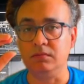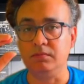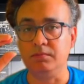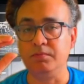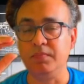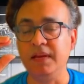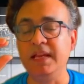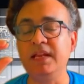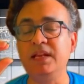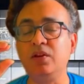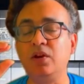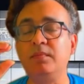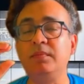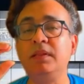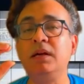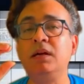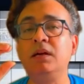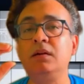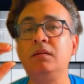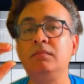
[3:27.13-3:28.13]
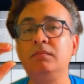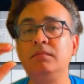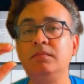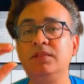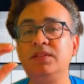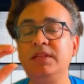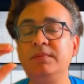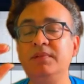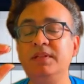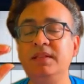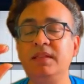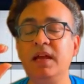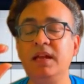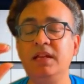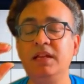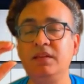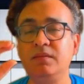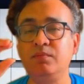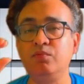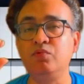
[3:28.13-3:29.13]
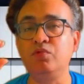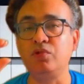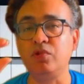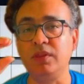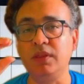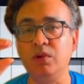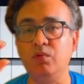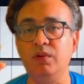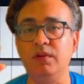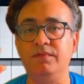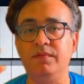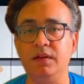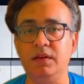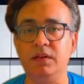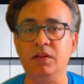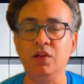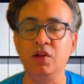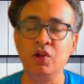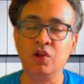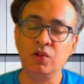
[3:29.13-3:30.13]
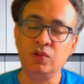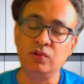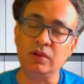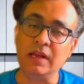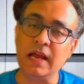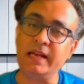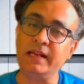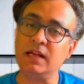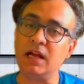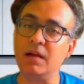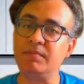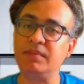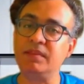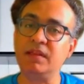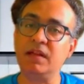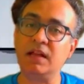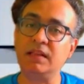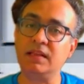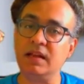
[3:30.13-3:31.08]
print of the chip design is put on the wafer. So light comes here, there